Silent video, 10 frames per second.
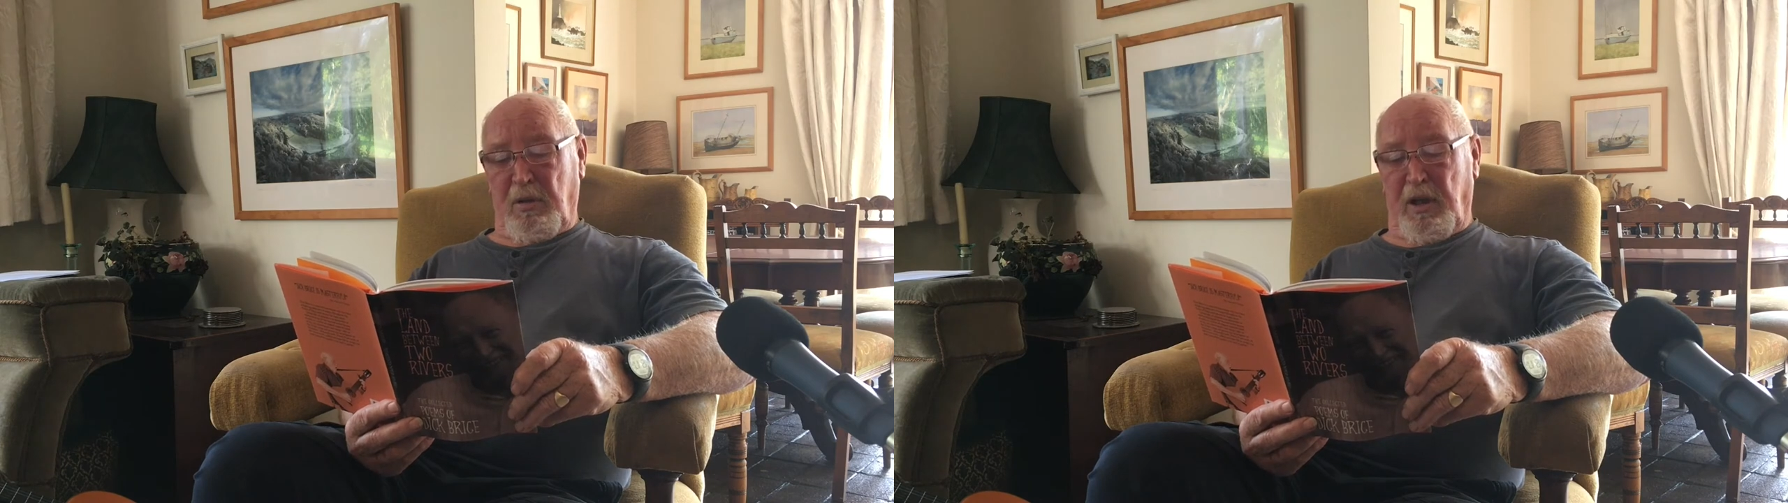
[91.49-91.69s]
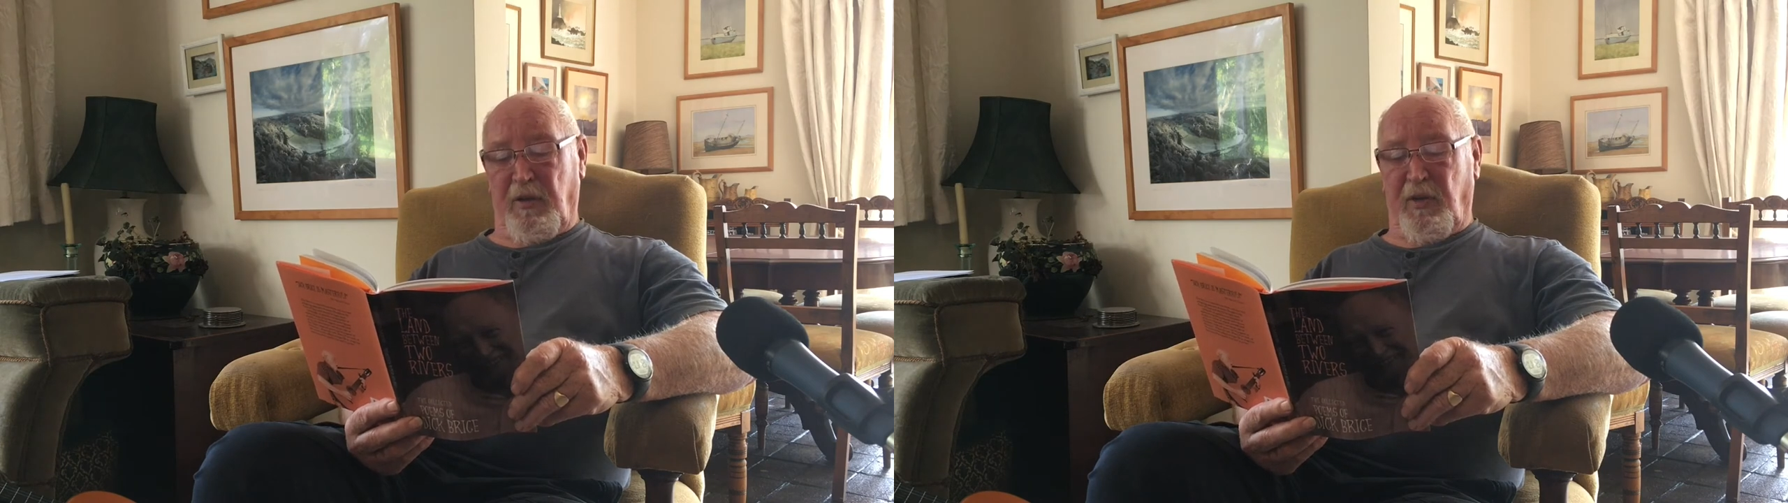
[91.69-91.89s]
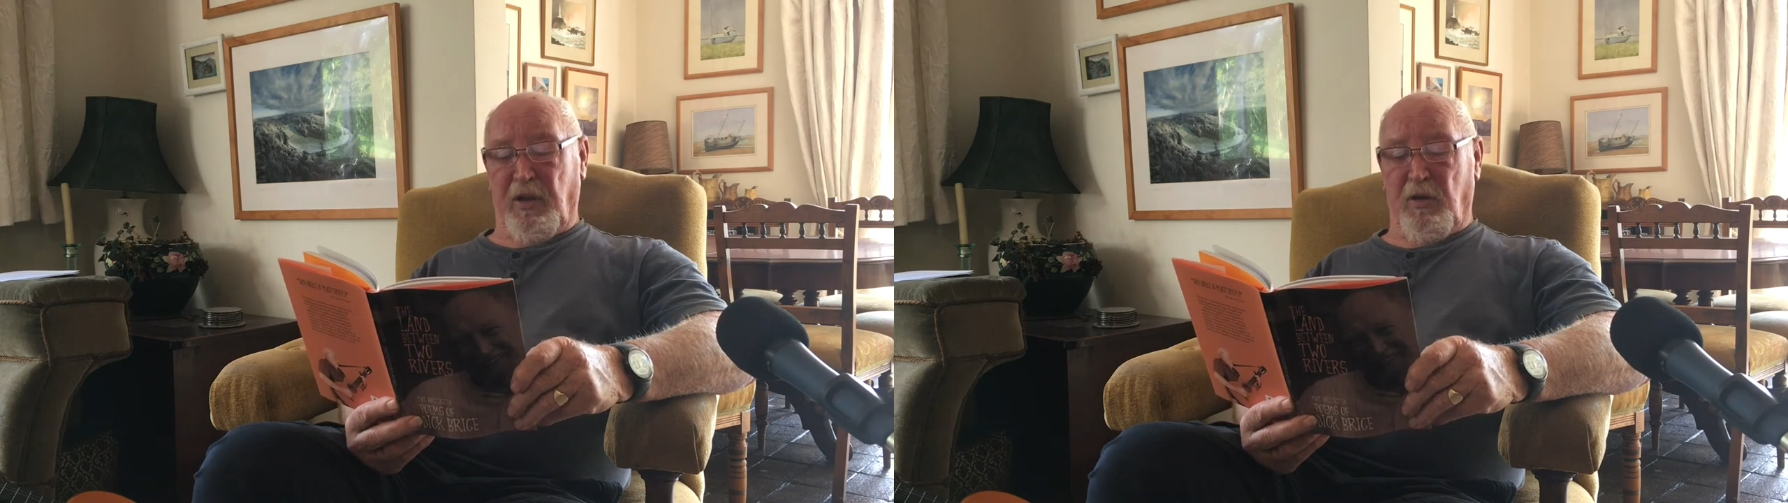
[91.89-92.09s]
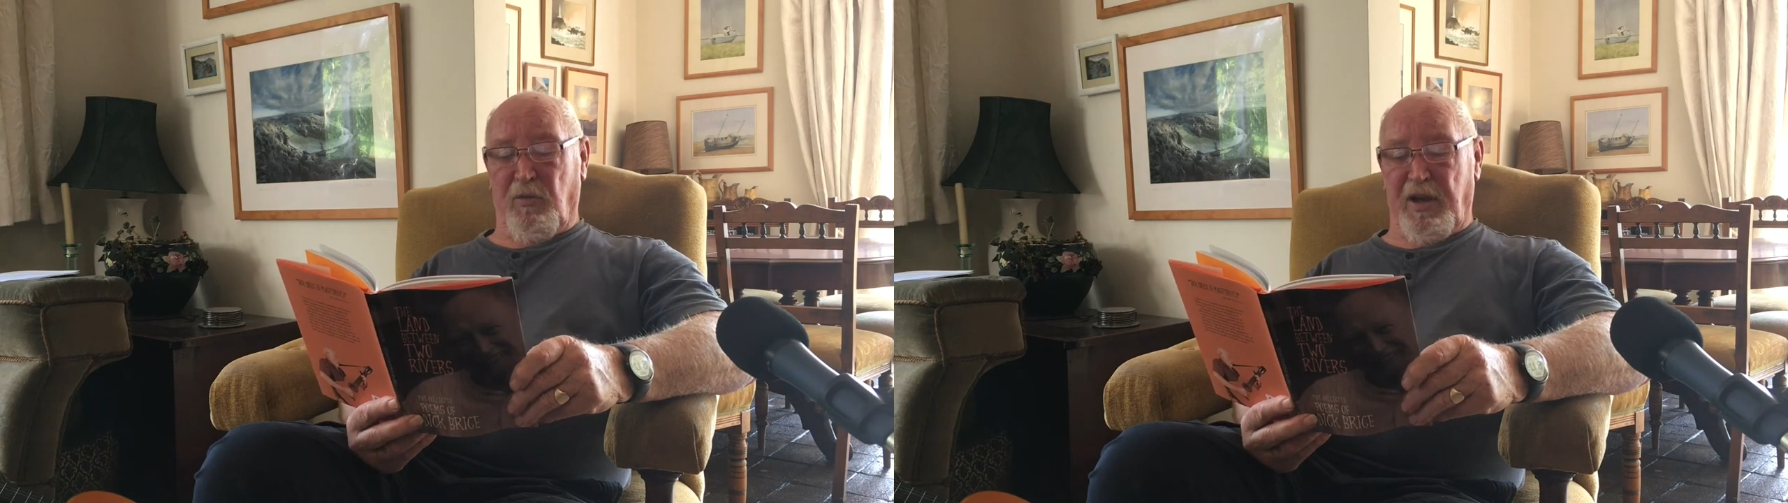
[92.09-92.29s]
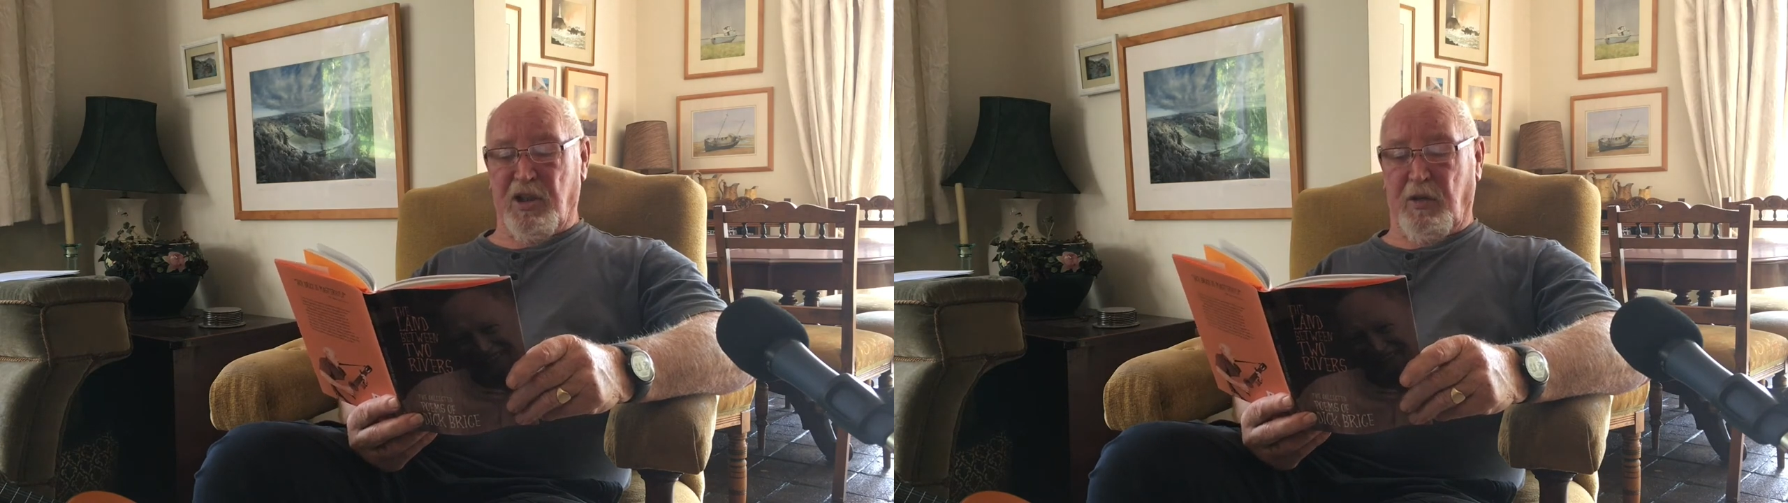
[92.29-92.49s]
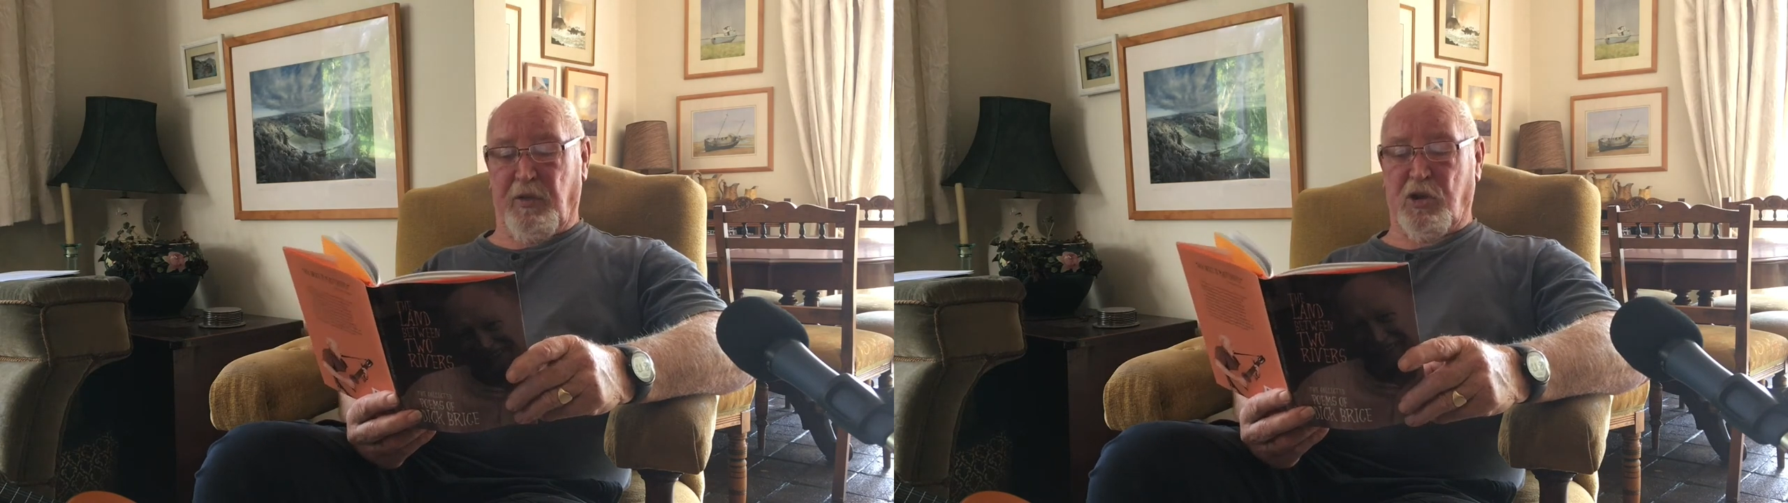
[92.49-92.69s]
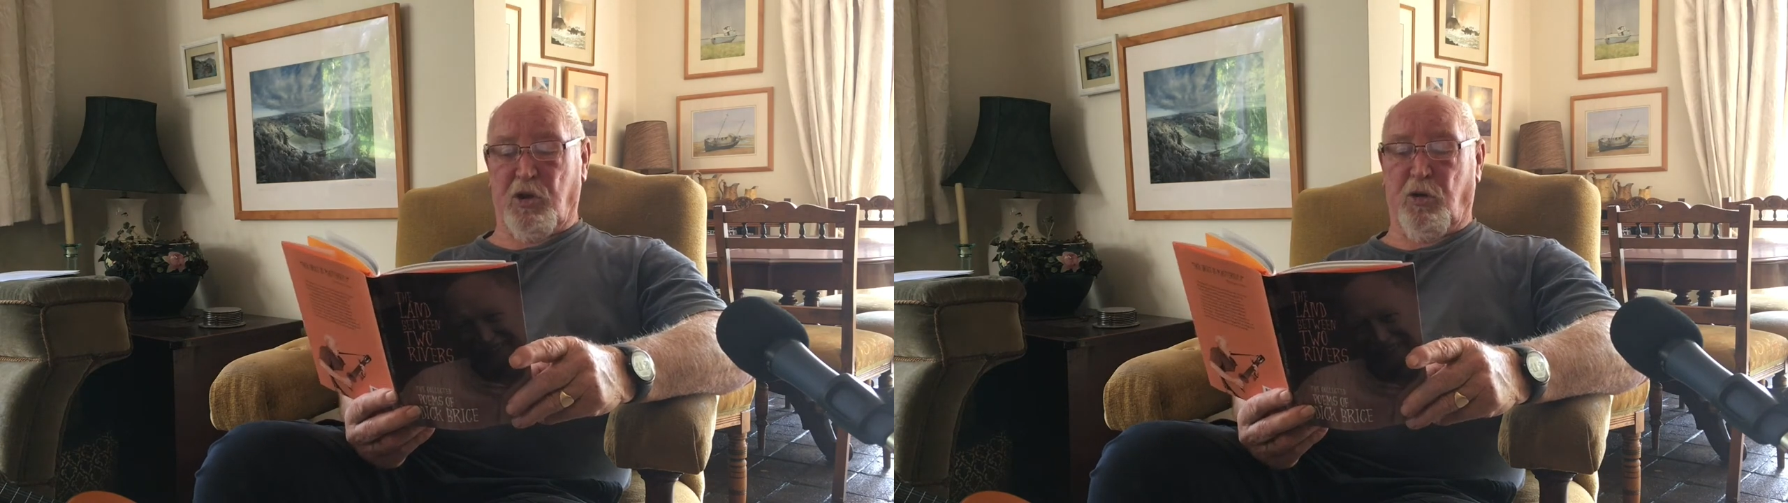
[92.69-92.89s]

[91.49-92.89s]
leaving the rest of us